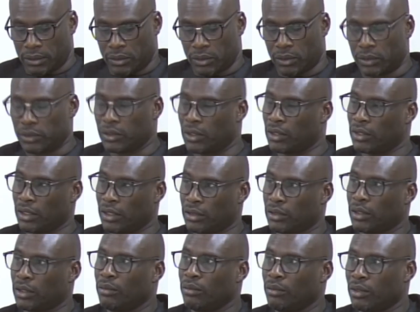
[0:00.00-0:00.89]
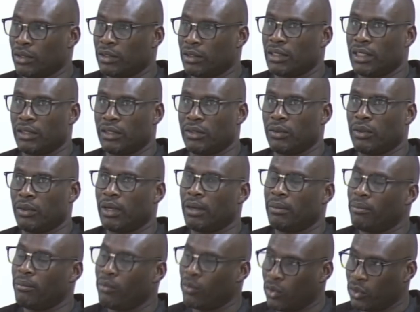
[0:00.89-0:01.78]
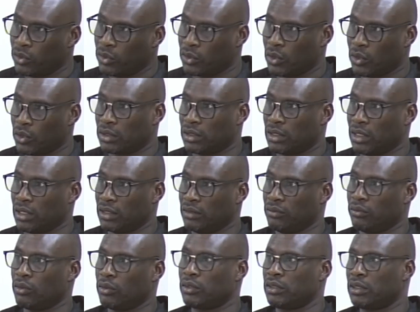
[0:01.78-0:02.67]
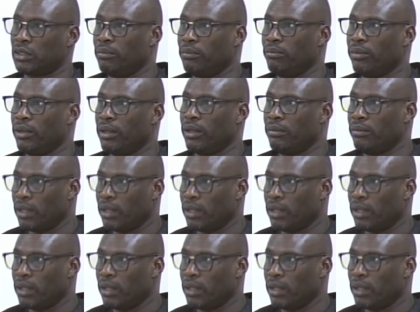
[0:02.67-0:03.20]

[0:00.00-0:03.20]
Your suggestion was that you are more successful simply